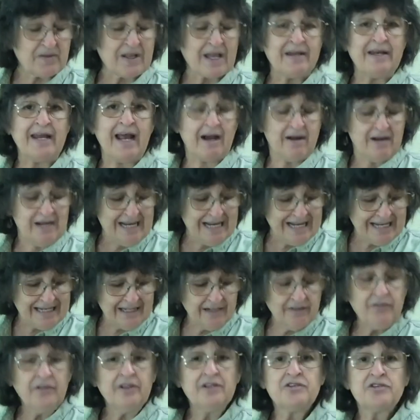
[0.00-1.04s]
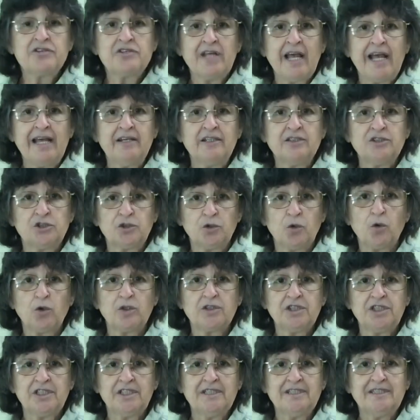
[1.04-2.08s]
Now, in the state of
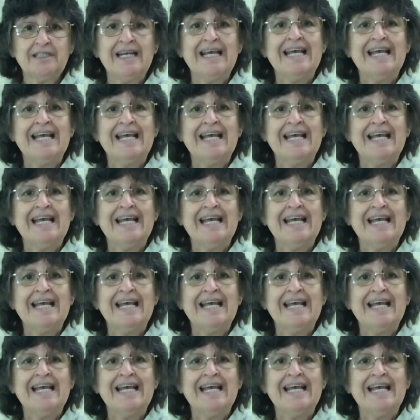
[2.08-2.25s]
Georgia,